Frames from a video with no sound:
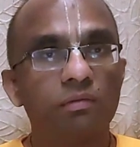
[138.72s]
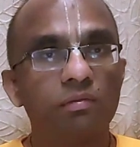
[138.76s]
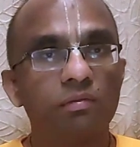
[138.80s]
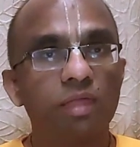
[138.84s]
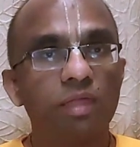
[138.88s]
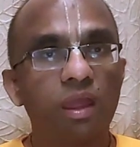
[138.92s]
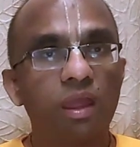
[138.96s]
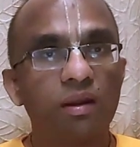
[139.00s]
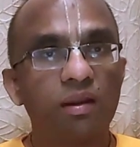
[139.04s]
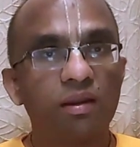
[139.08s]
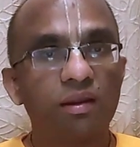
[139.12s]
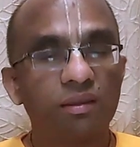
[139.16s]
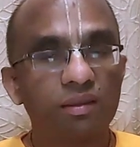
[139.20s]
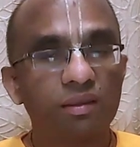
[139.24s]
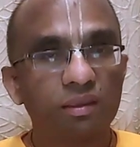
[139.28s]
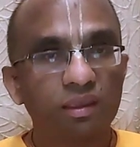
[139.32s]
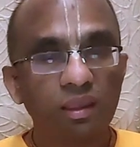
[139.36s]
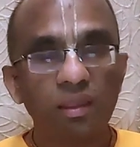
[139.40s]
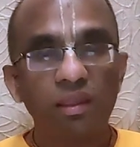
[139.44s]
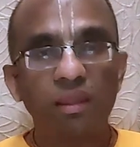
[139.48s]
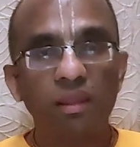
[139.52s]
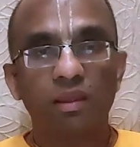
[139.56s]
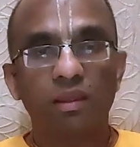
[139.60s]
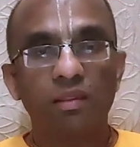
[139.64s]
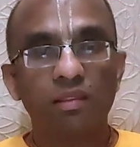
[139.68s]
that
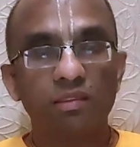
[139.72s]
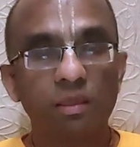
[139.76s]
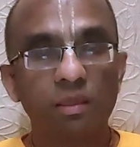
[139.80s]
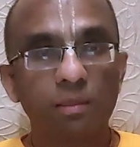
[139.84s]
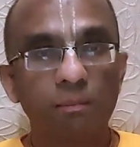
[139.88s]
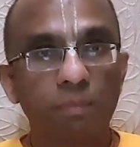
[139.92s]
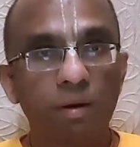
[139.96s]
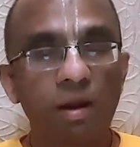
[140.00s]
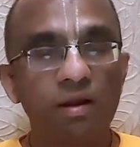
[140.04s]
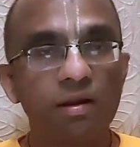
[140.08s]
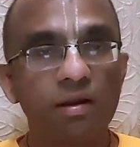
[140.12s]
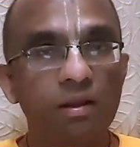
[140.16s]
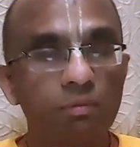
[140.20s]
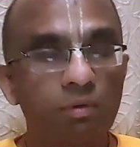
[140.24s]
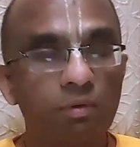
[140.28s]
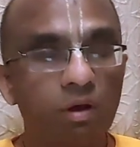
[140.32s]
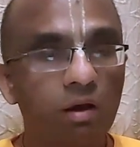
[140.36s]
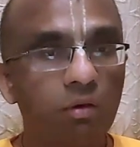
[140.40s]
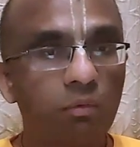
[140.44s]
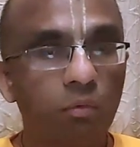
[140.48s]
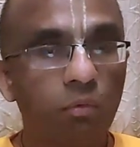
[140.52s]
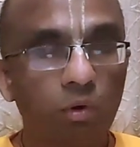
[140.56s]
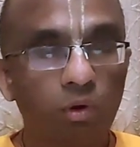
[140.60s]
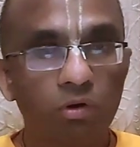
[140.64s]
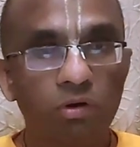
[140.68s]
again the
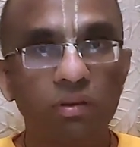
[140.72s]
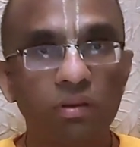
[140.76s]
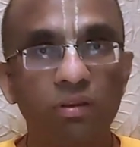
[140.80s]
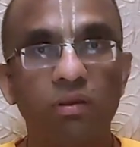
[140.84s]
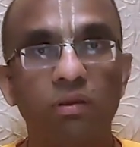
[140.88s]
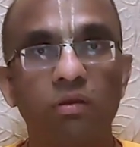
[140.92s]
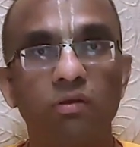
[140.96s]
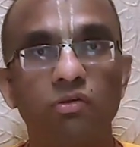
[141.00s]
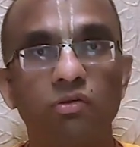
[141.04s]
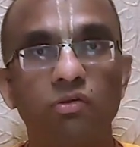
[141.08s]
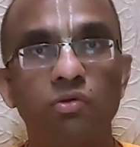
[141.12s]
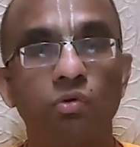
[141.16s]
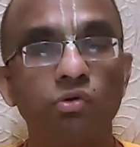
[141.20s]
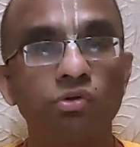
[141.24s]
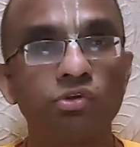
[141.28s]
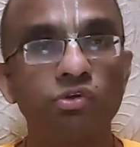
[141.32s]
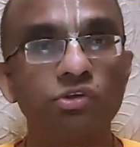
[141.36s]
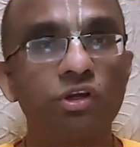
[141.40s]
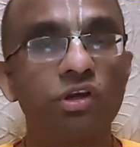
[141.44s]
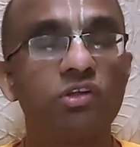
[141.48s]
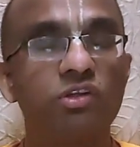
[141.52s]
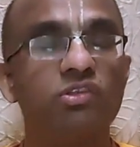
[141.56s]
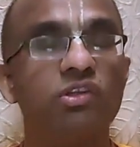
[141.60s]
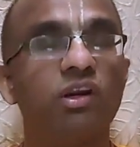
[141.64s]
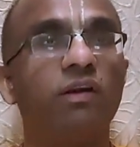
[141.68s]
Pandava warrior, uh,
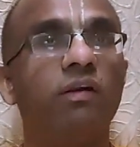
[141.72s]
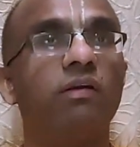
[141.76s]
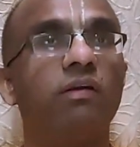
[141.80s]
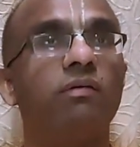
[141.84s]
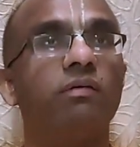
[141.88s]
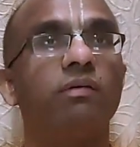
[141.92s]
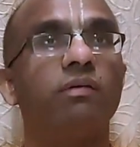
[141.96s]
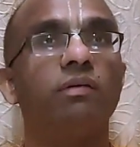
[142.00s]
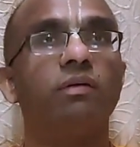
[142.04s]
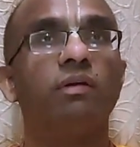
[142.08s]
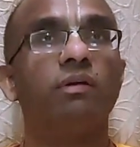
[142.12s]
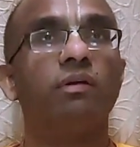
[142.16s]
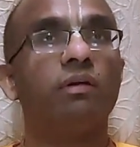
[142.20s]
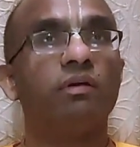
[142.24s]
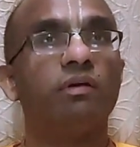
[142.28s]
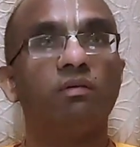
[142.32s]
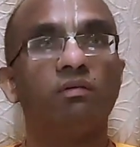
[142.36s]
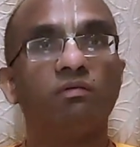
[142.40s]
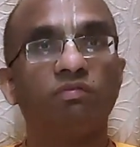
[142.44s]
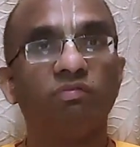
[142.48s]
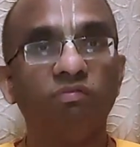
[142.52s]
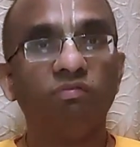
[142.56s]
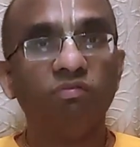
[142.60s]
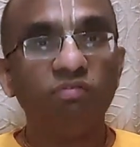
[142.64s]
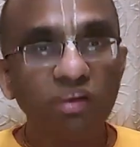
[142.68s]
soldier started
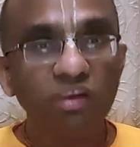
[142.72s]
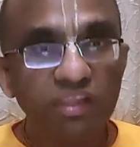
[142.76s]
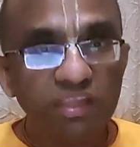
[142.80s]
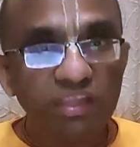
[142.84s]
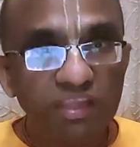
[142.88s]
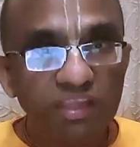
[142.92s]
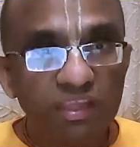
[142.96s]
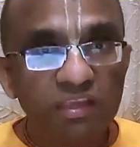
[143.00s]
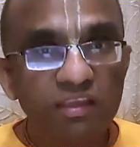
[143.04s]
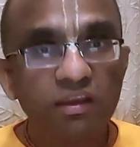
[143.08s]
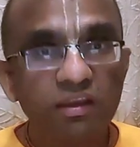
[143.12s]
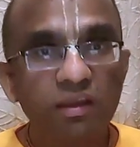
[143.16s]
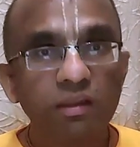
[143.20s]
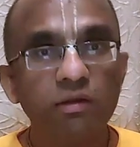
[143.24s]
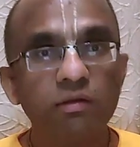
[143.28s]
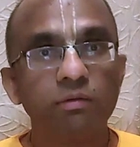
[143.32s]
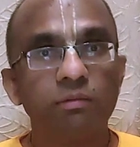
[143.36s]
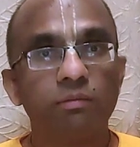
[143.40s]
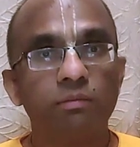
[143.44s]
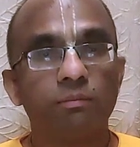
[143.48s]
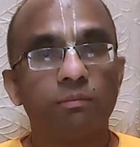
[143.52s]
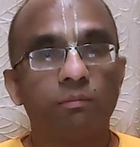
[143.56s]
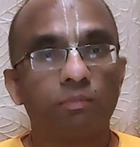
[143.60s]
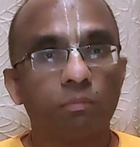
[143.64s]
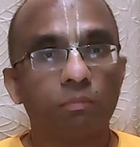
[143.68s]
fleeing
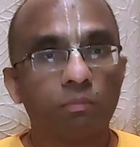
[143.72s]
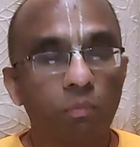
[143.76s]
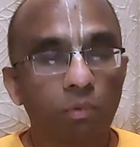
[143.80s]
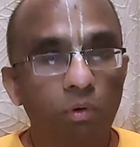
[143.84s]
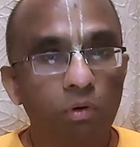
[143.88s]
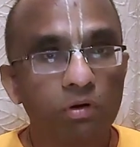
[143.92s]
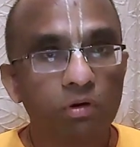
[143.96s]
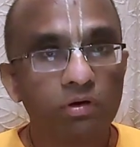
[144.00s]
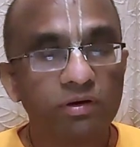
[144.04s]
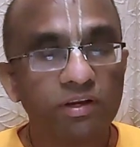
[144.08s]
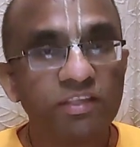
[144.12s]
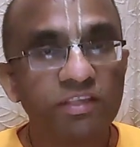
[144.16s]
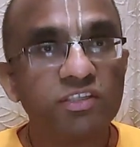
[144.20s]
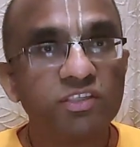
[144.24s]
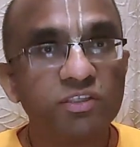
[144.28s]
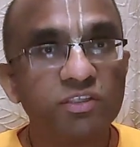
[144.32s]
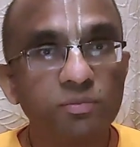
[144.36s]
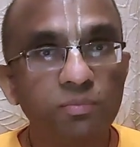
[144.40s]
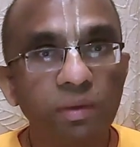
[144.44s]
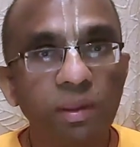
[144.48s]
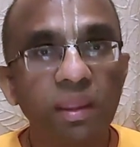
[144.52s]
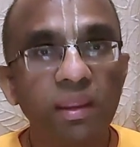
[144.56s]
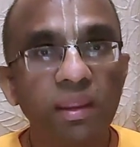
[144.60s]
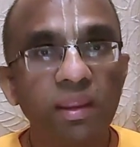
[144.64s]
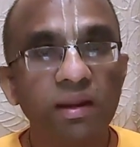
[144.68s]
in
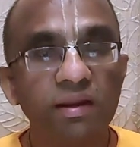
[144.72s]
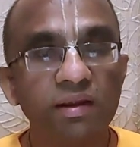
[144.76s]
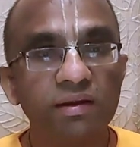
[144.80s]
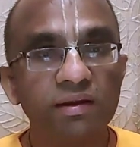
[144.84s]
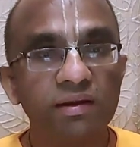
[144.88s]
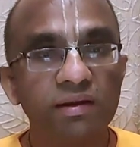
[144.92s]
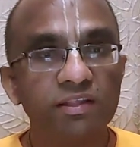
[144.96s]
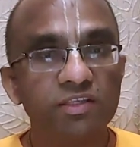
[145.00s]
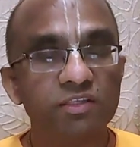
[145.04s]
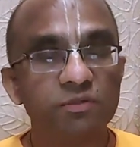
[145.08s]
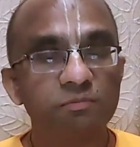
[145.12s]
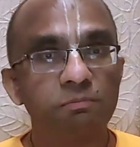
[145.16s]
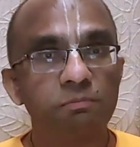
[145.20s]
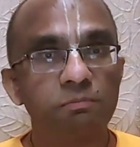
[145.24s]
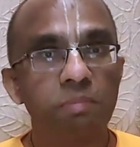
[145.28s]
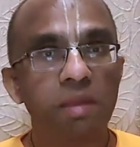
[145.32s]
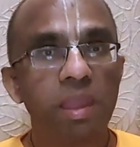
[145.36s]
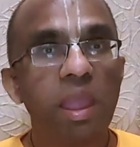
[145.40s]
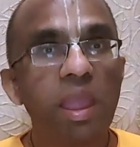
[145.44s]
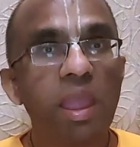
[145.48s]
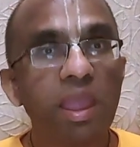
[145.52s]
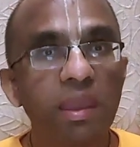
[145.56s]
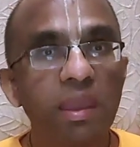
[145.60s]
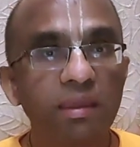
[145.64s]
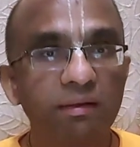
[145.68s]
dismay and
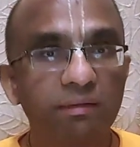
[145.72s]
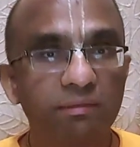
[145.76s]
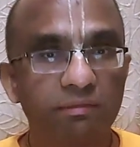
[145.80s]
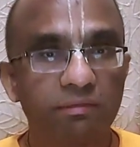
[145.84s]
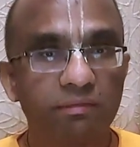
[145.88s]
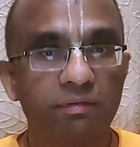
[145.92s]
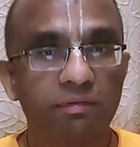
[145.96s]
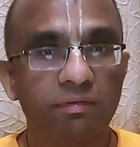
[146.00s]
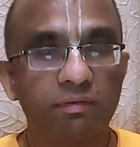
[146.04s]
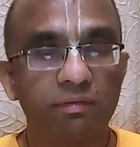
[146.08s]
despair.